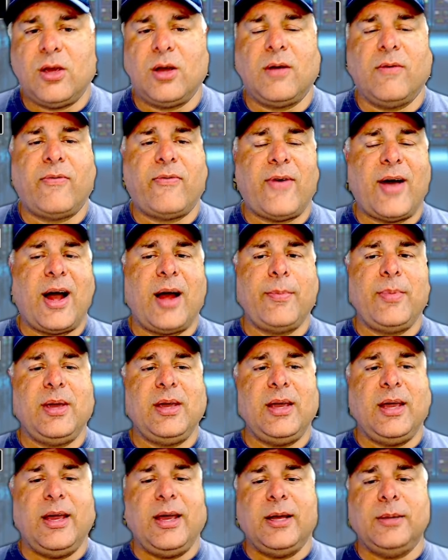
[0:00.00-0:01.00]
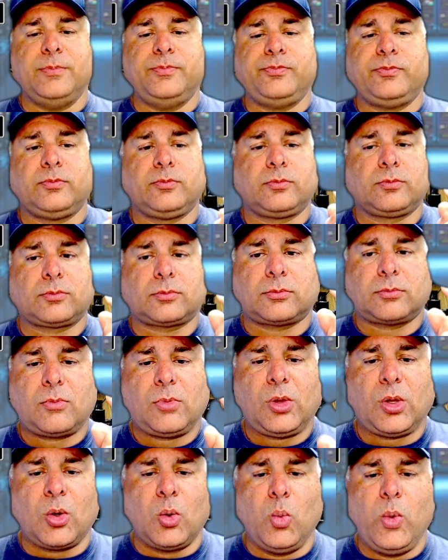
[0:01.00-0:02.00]
You can find me in
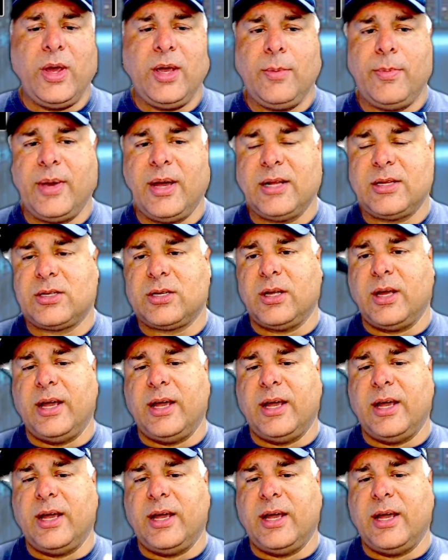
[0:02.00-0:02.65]
Wingbits